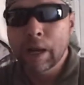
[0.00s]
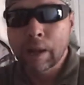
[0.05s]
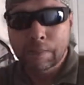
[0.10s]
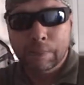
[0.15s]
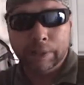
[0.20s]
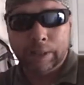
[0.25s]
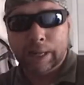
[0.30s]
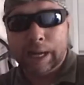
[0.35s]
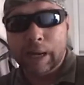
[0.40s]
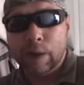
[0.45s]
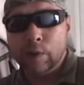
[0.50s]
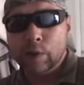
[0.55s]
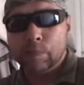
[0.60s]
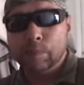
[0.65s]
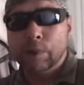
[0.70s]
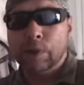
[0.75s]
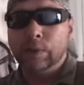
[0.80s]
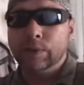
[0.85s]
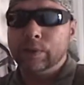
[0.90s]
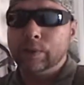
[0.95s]
But the carriage
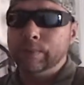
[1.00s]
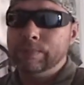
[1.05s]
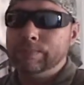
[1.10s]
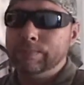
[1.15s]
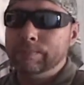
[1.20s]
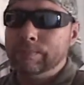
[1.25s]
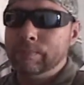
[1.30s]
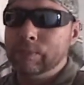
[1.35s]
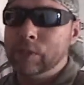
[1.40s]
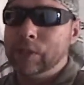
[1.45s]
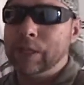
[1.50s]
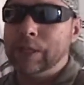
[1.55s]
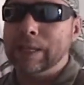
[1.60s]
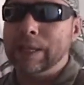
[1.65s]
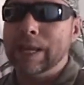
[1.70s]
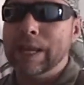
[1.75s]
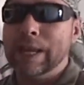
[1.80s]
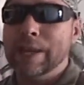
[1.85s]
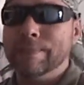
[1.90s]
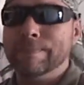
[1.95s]
bolt, checked
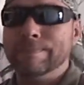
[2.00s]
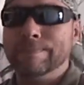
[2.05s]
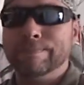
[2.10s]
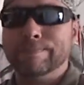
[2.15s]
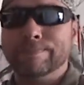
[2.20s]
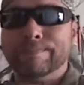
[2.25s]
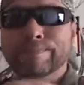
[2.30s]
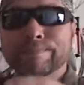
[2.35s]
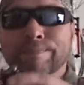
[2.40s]
it out,